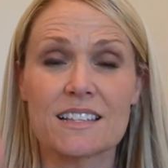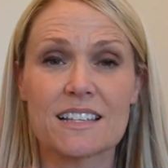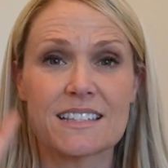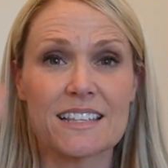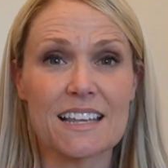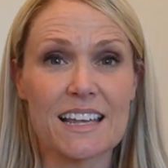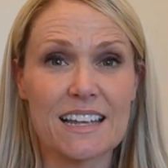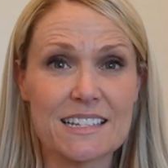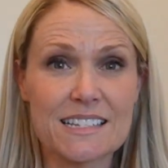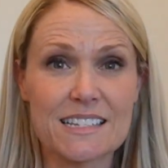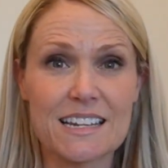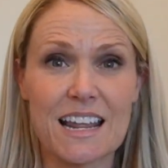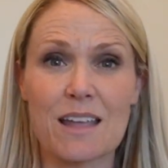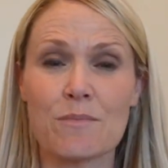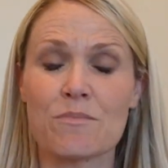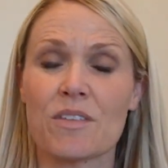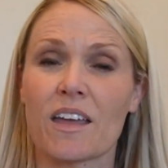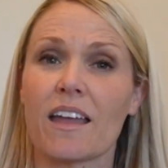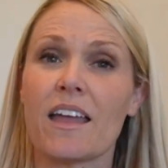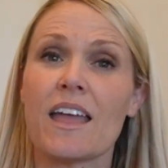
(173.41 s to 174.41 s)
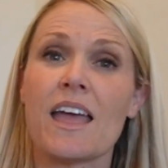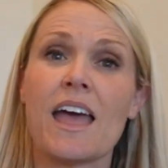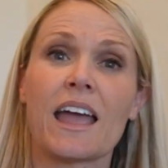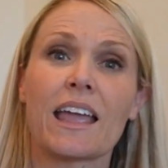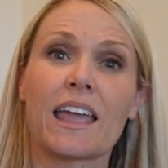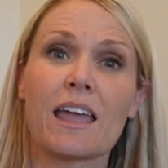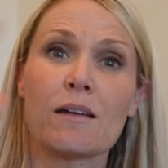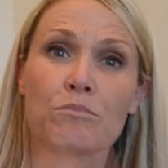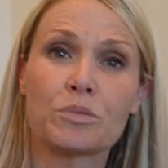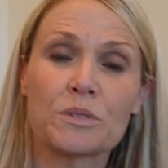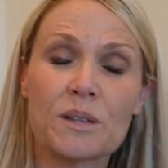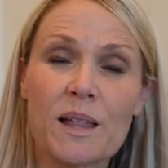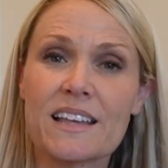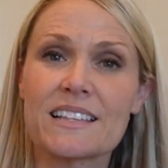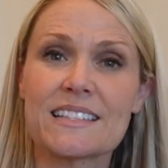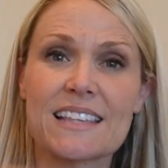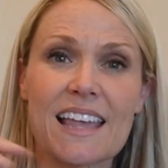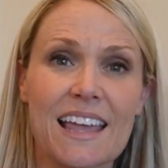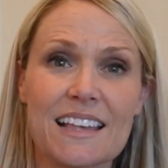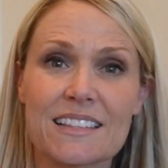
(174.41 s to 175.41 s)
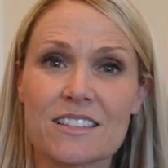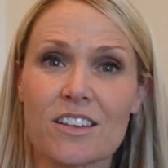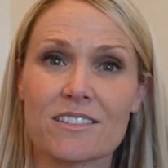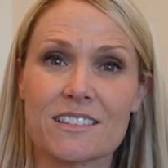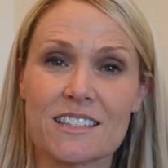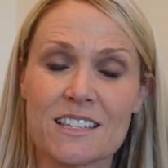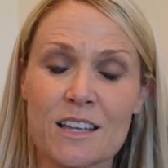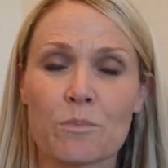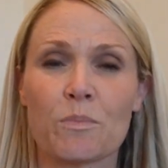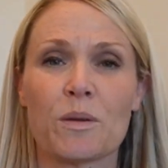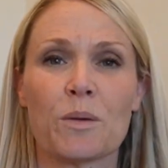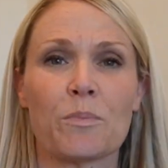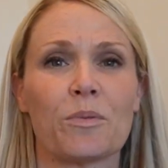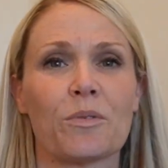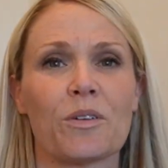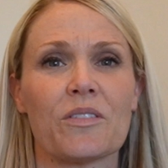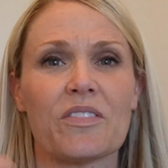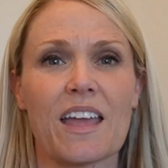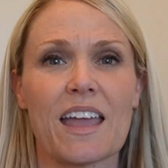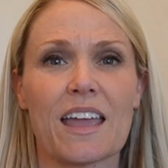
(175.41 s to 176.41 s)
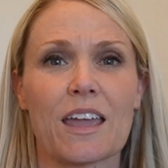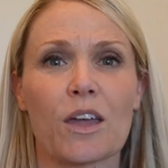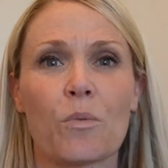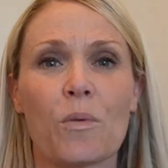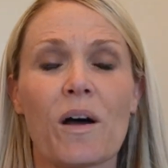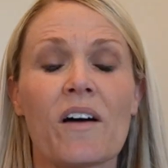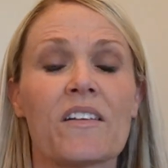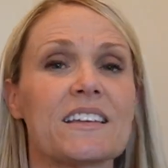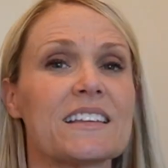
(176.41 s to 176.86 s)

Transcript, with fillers: It's his name that can place hands on sick people and they get well.